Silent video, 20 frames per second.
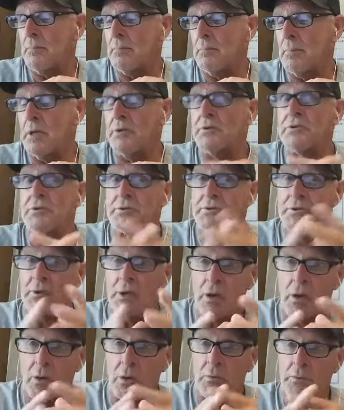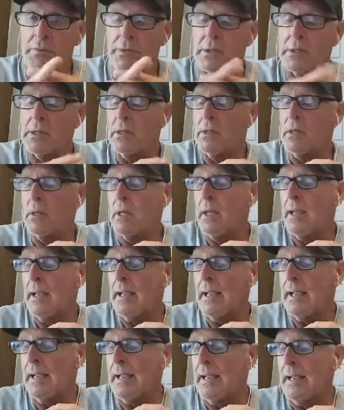muscle tone,
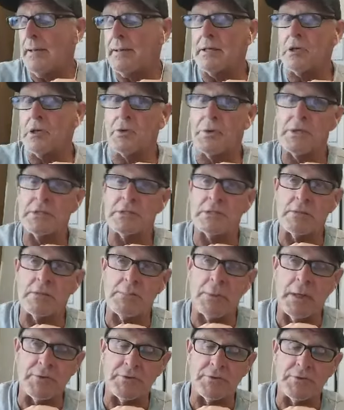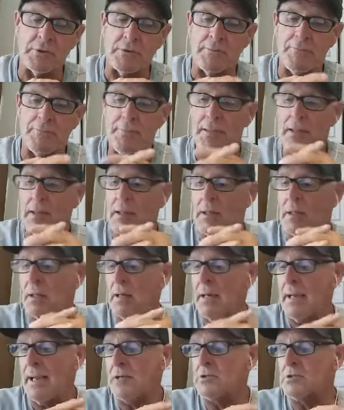and increasing muscle.
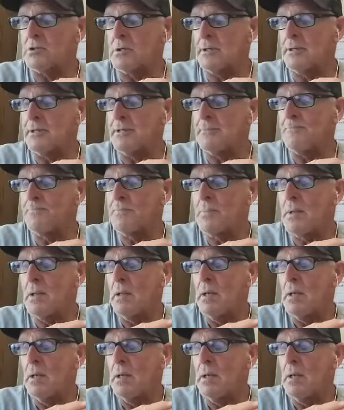Actually...